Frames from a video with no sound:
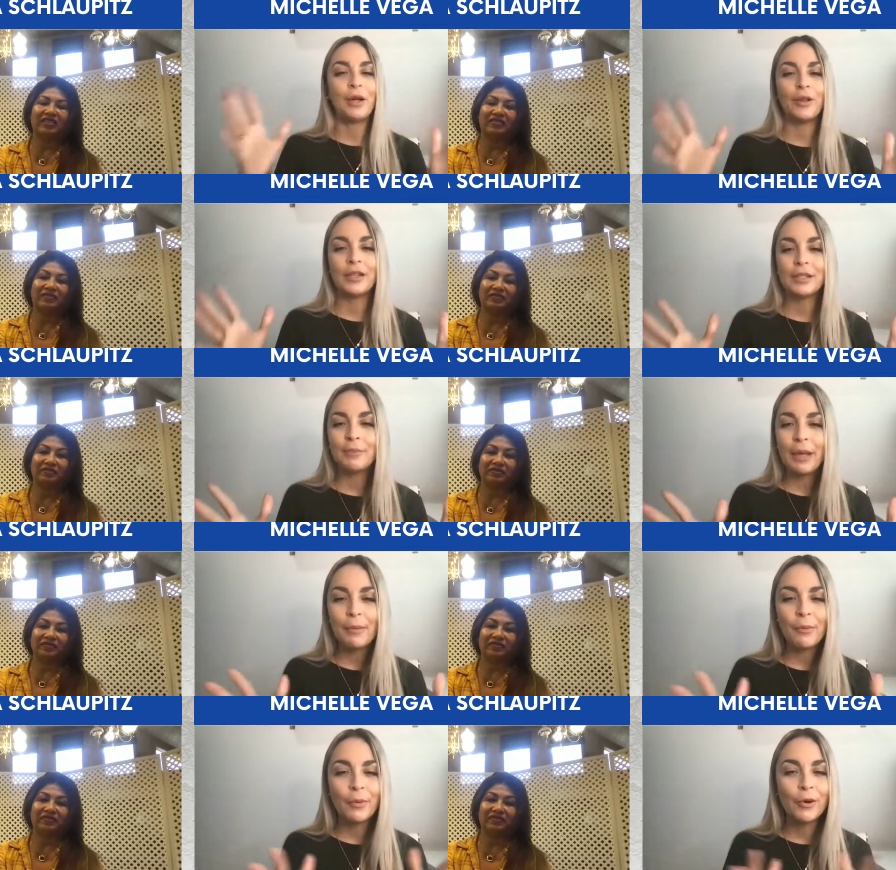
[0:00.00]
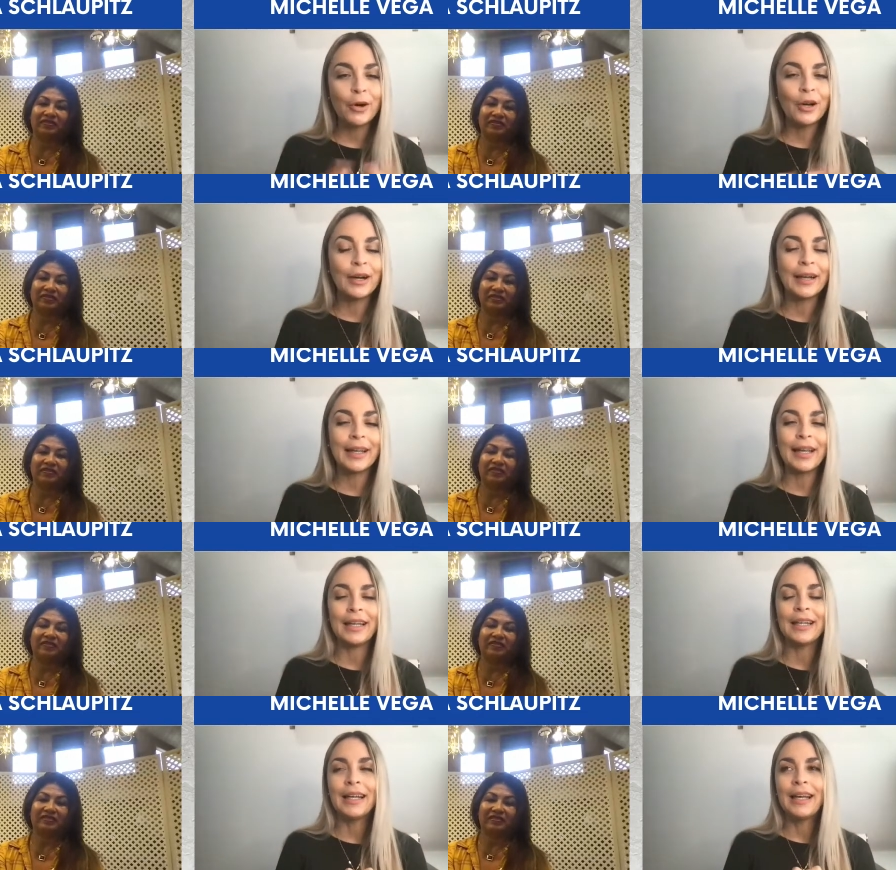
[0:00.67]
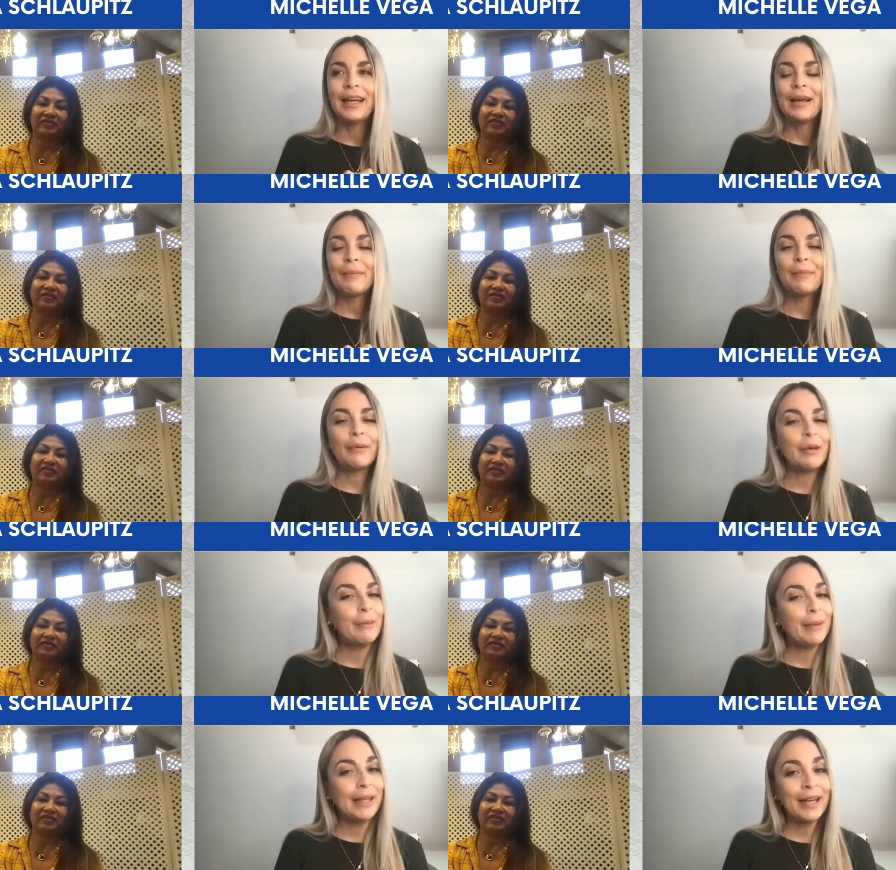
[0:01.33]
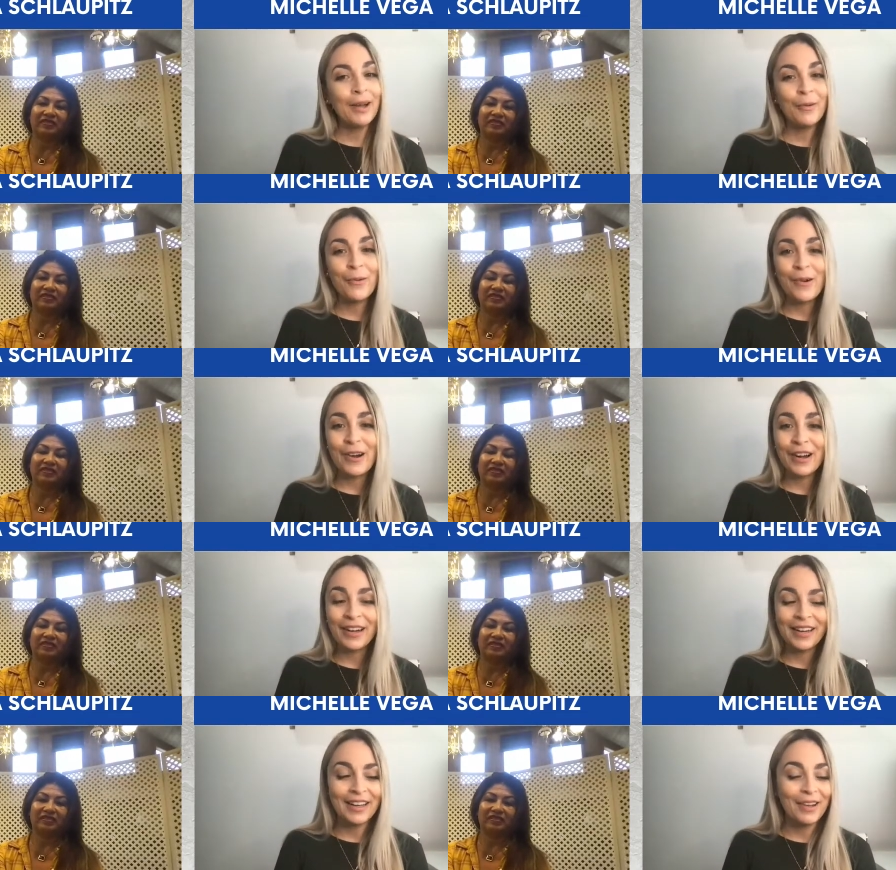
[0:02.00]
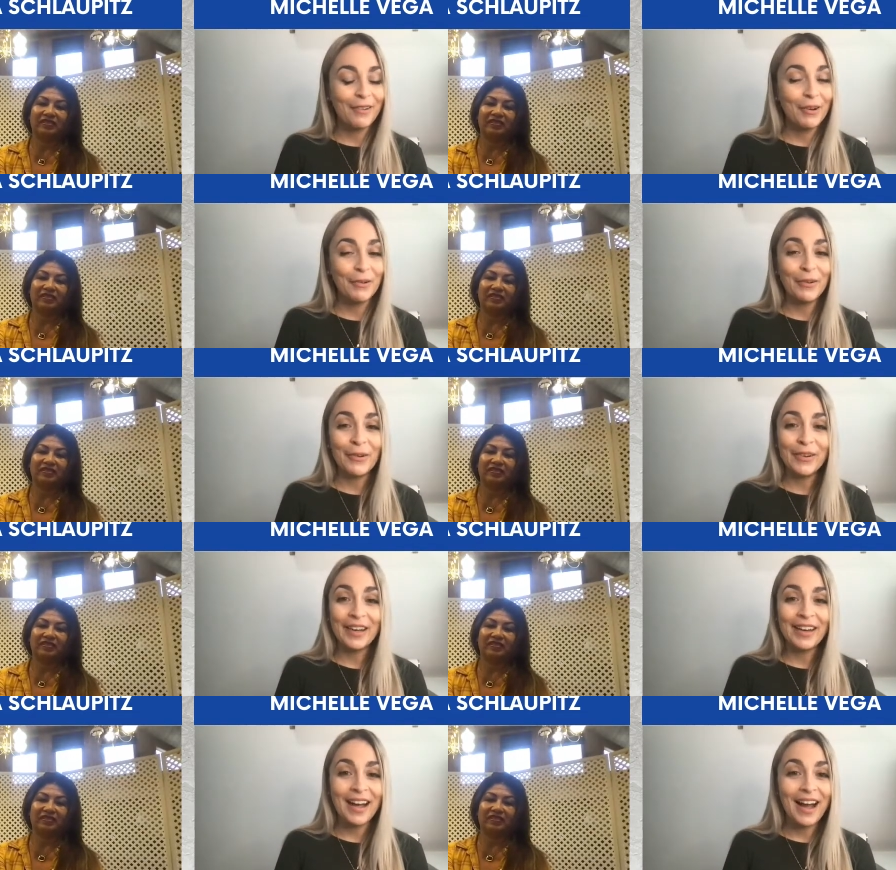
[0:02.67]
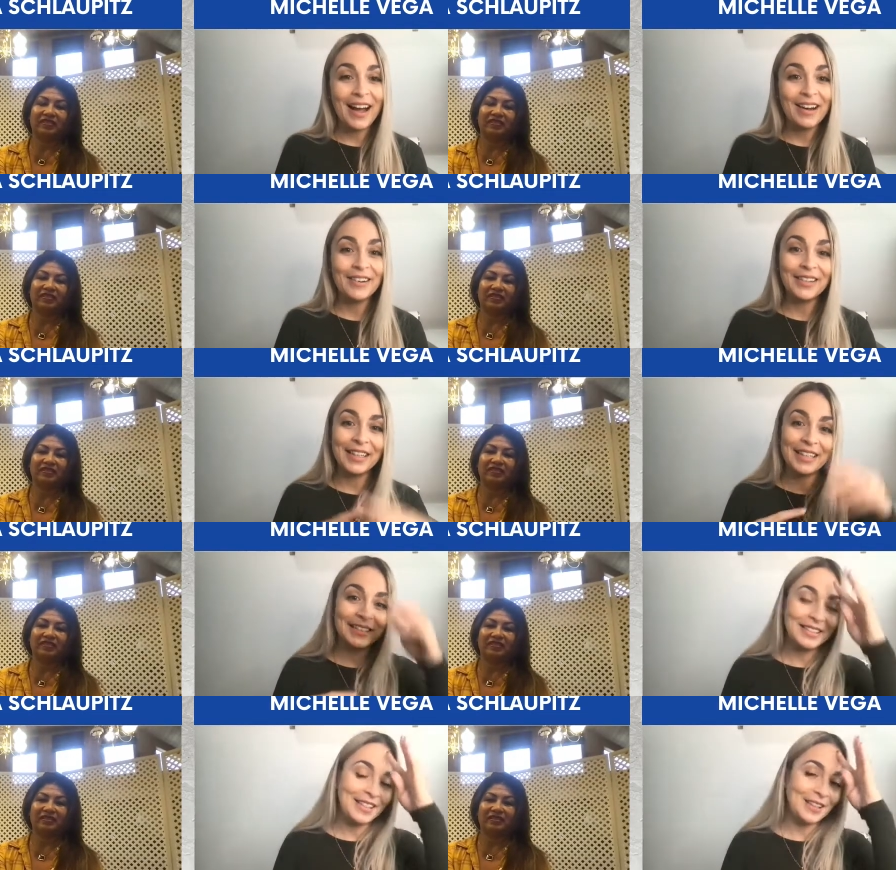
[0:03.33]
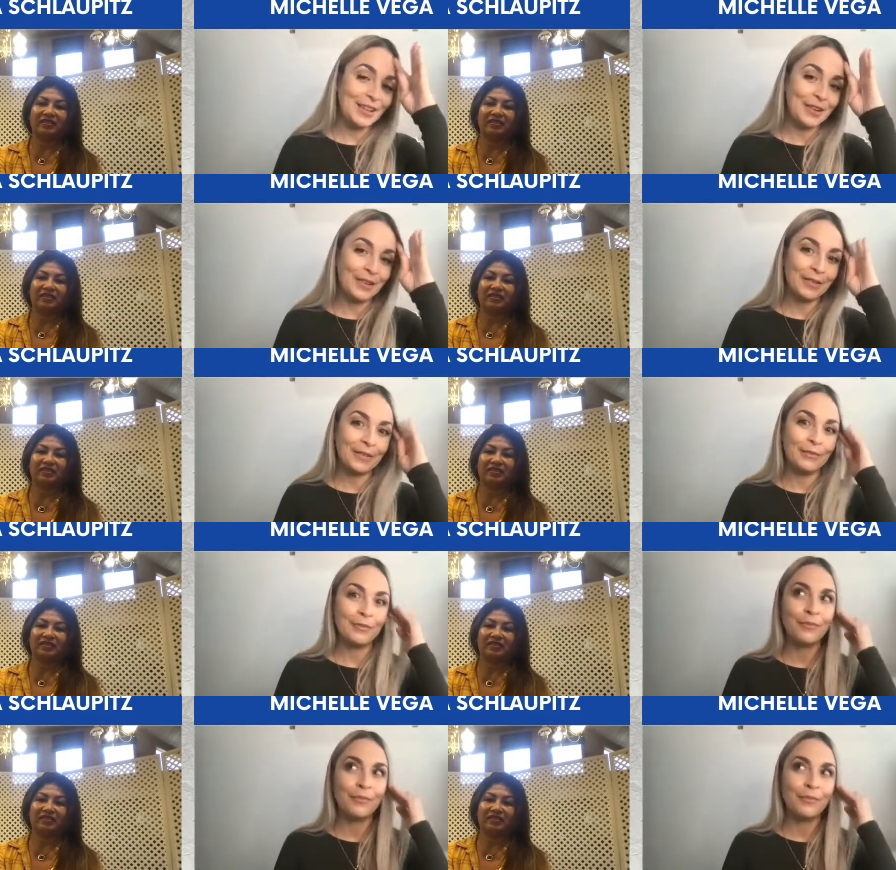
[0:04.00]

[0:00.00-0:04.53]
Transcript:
Speaker 1: all this paperwork and but we made it work and we wrote it out and you know